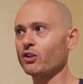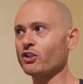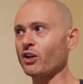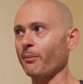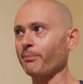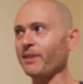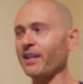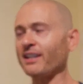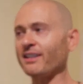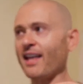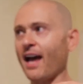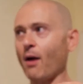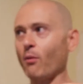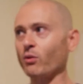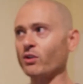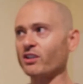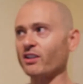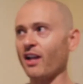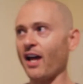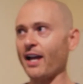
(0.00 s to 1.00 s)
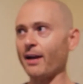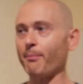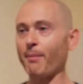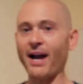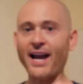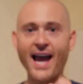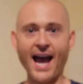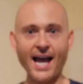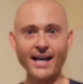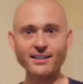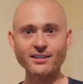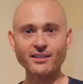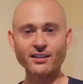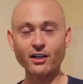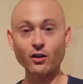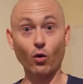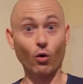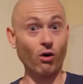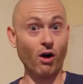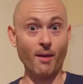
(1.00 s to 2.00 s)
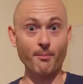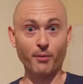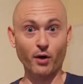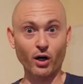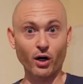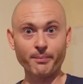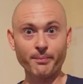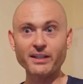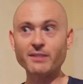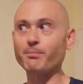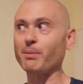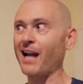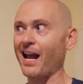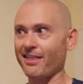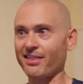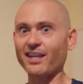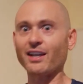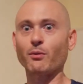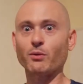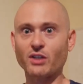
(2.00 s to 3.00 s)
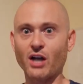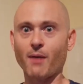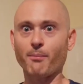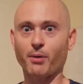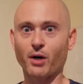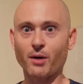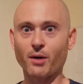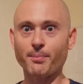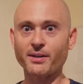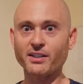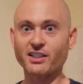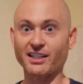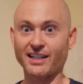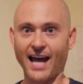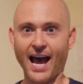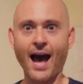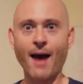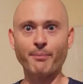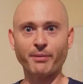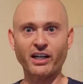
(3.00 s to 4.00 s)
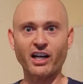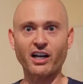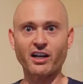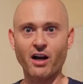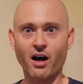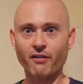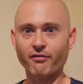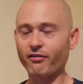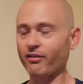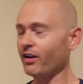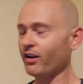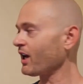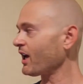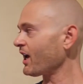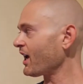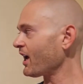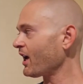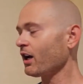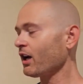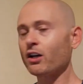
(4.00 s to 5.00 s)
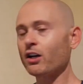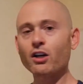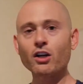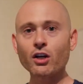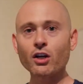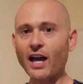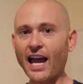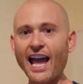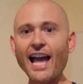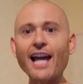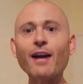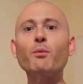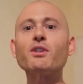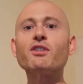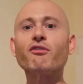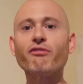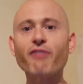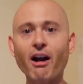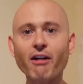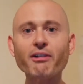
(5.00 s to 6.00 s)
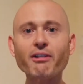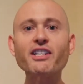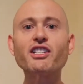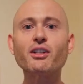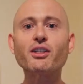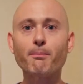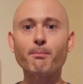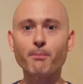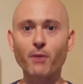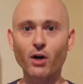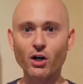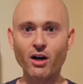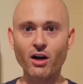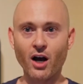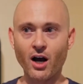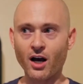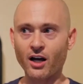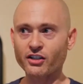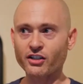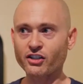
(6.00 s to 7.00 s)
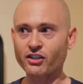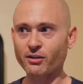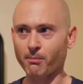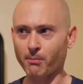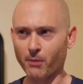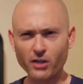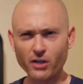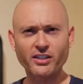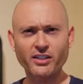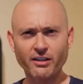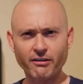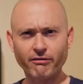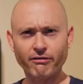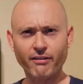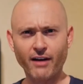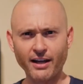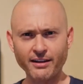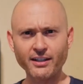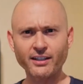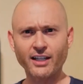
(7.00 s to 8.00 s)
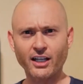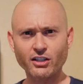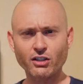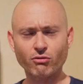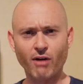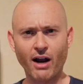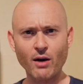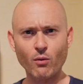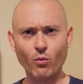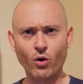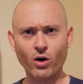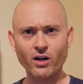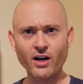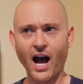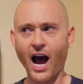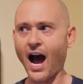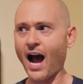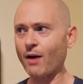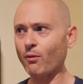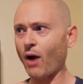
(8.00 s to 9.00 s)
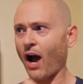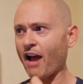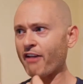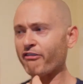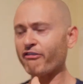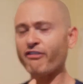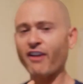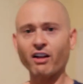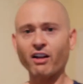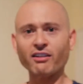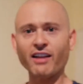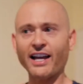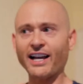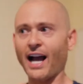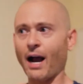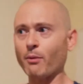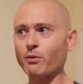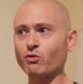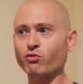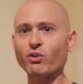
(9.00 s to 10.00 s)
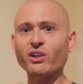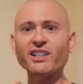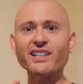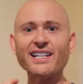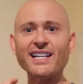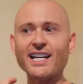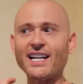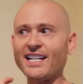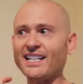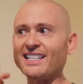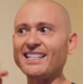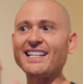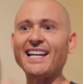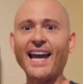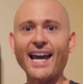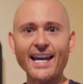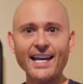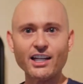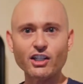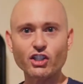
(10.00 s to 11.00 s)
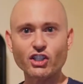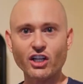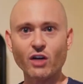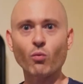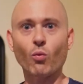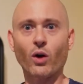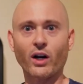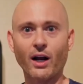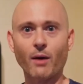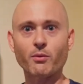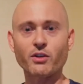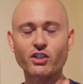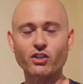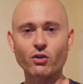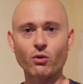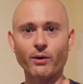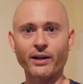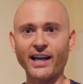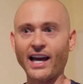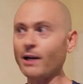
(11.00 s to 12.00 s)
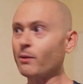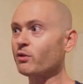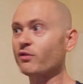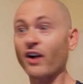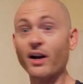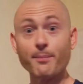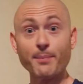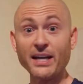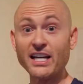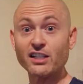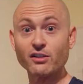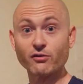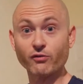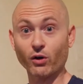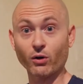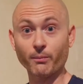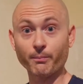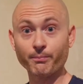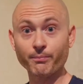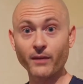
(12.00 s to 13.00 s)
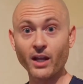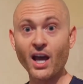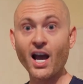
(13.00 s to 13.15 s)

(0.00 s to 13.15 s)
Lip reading: something that was like by accident or on purpose, but I think it was on purpose because it happened enough. It was very submersive. I think that's the right word. I felt like I was really engaged in what I was doing. And it was very peaceful.